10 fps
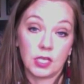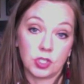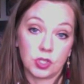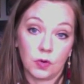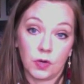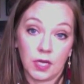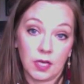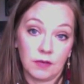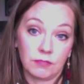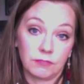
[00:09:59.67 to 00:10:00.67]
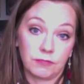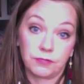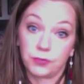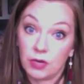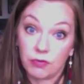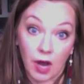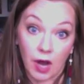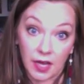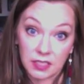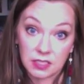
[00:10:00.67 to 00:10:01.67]
enjoy free
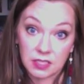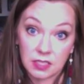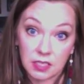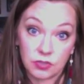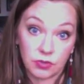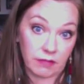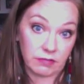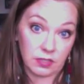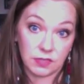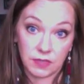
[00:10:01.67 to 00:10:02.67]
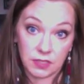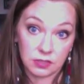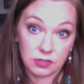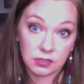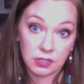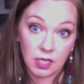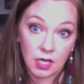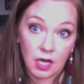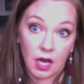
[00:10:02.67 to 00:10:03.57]
rides in driverless vehicles,